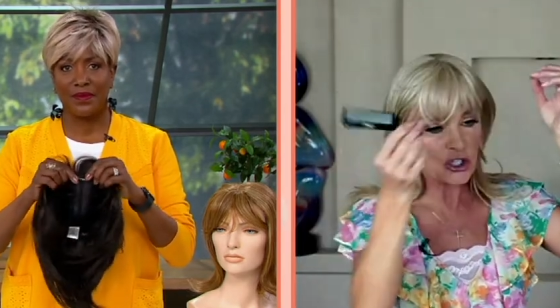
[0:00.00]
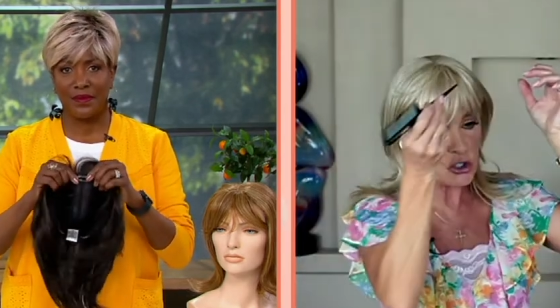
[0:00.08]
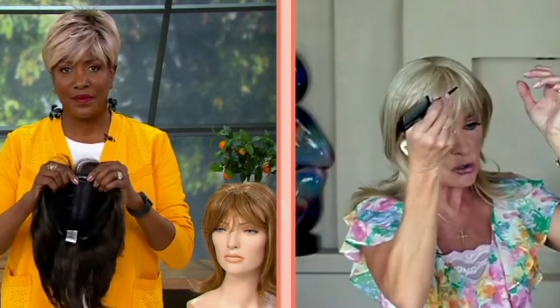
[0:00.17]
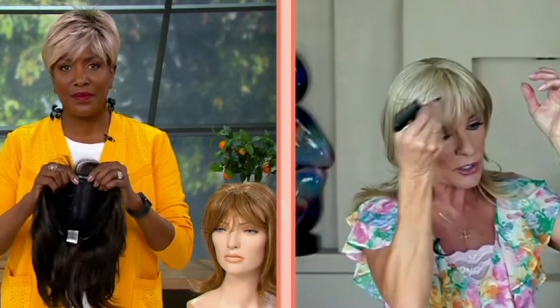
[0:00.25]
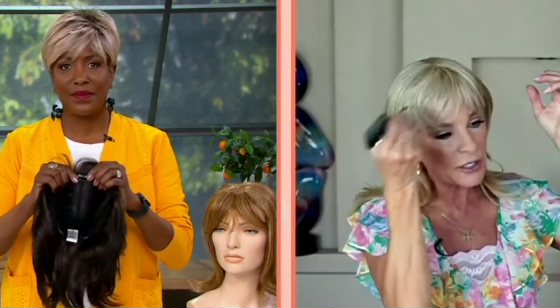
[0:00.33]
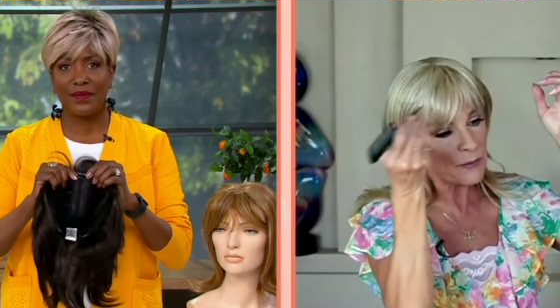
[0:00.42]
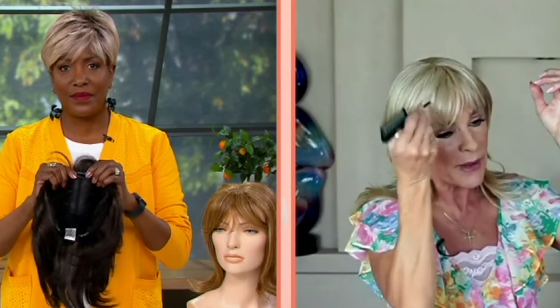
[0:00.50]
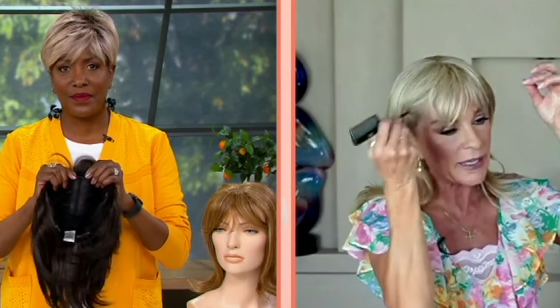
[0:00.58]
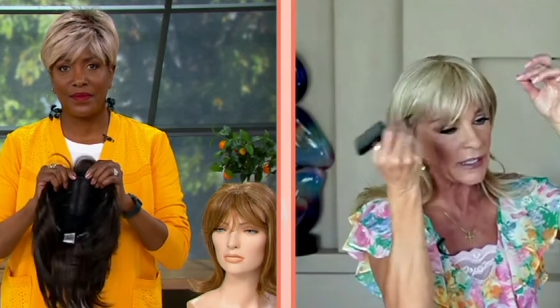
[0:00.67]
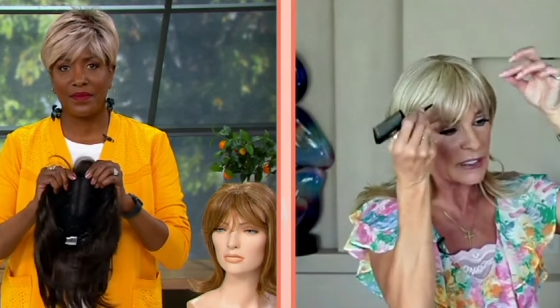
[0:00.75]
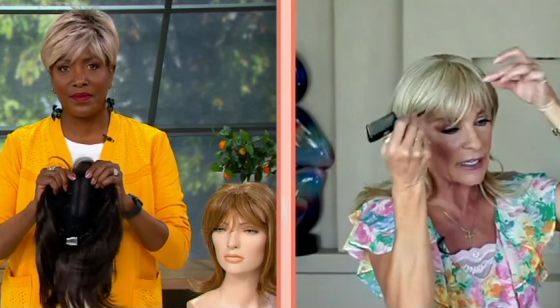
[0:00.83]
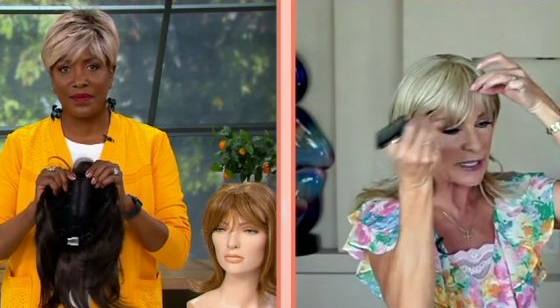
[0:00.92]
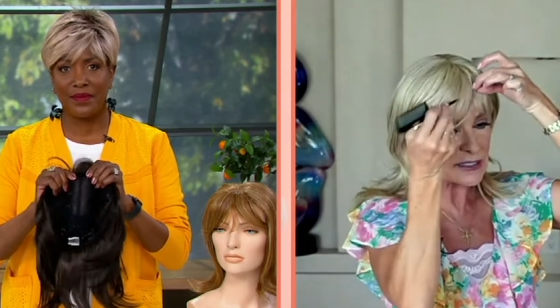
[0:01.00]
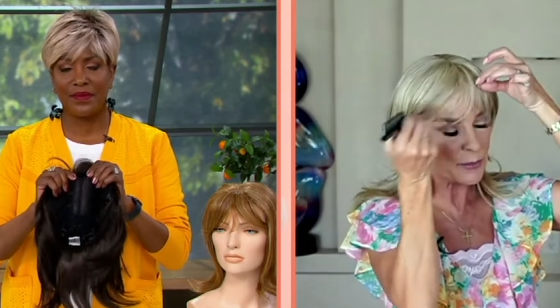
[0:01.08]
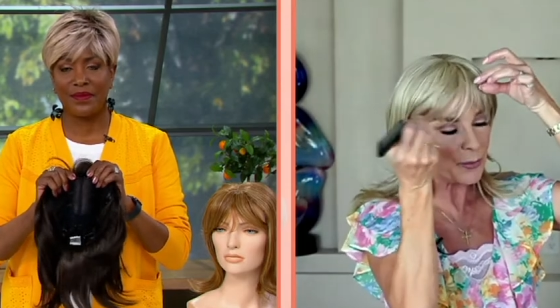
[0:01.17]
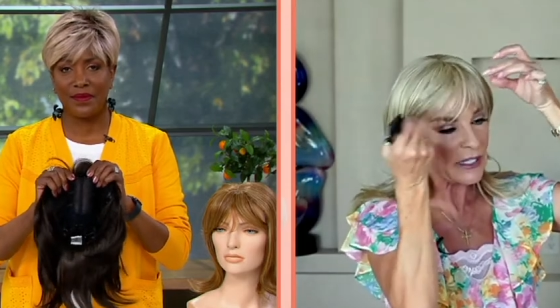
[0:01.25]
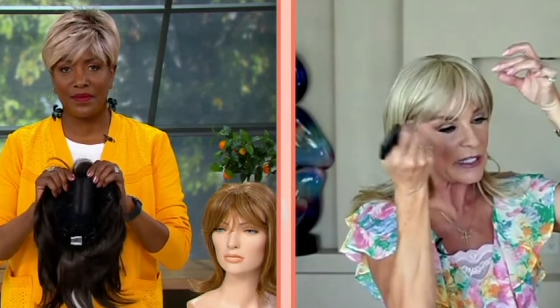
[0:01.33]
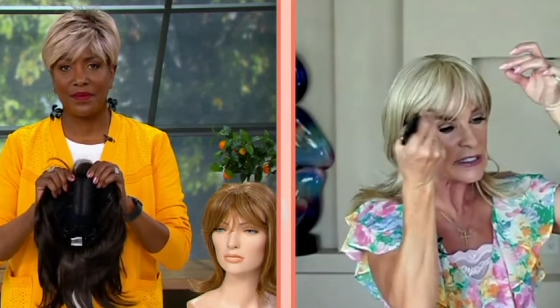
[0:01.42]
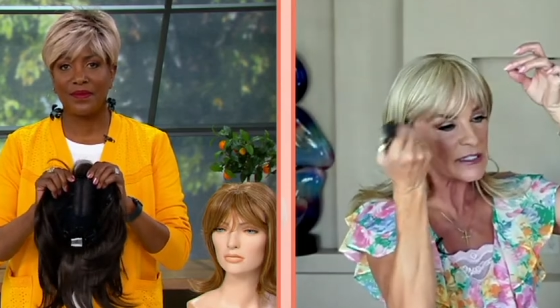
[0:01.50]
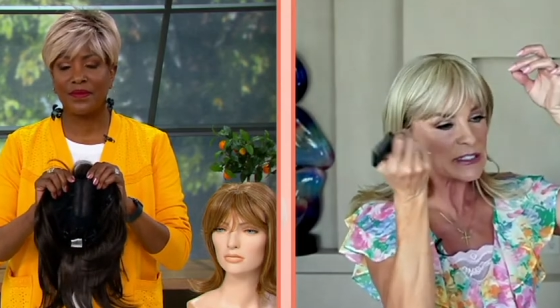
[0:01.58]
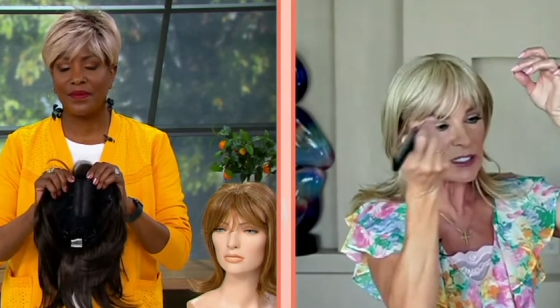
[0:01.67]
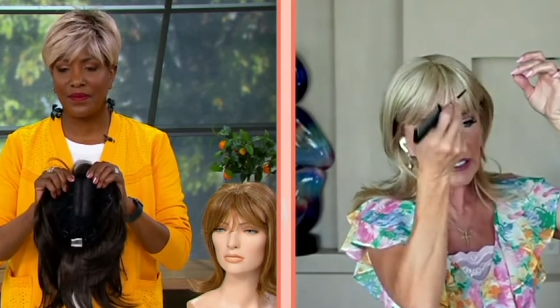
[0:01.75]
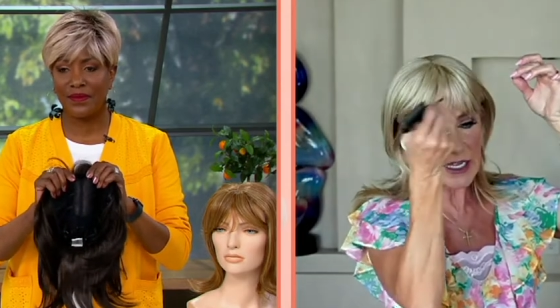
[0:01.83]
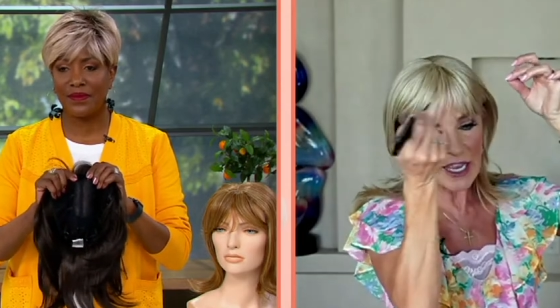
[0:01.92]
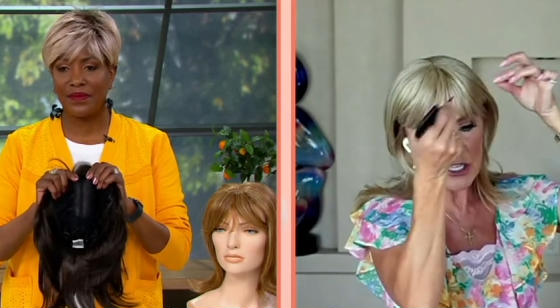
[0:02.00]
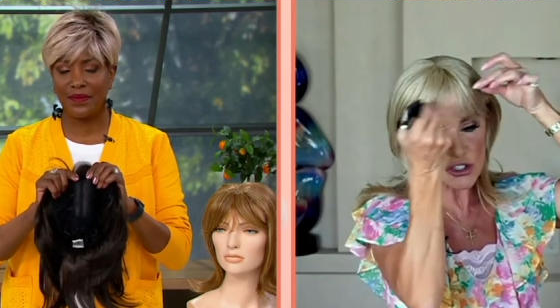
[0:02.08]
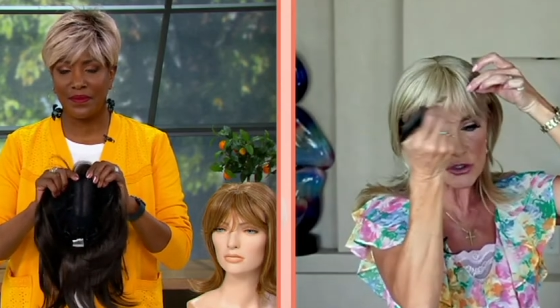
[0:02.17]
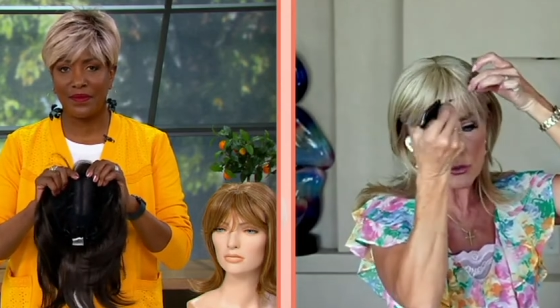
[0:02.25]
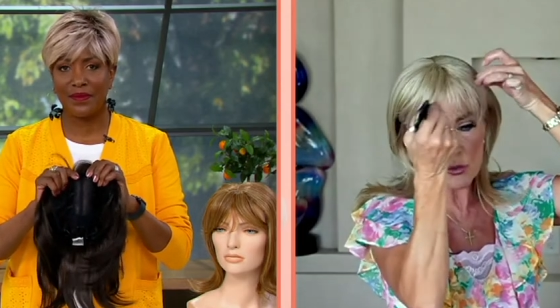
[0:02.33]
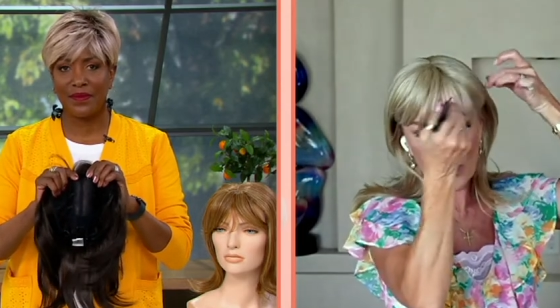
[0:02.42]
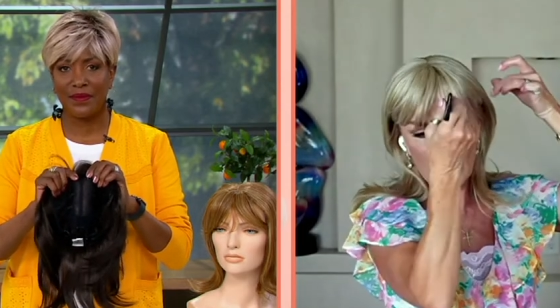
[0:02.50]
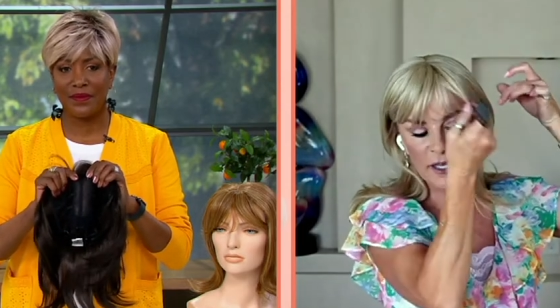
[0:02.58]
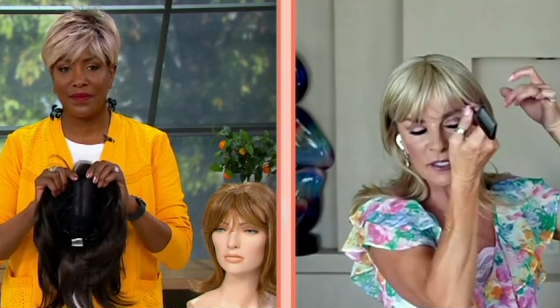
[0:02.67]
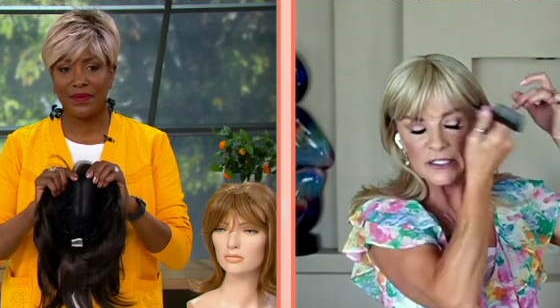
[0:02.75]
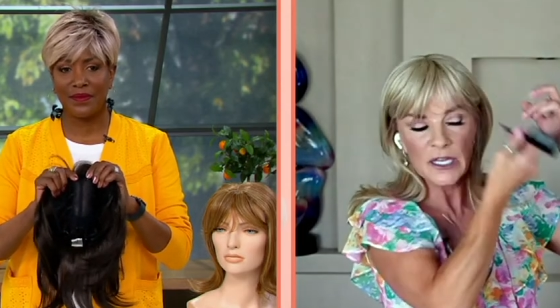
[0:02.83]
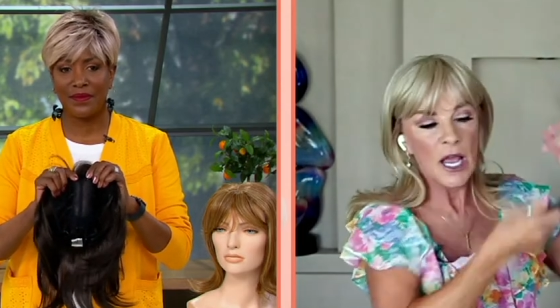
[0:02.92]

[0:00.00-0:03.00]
Speaker 1: You can make it as piecey as you want.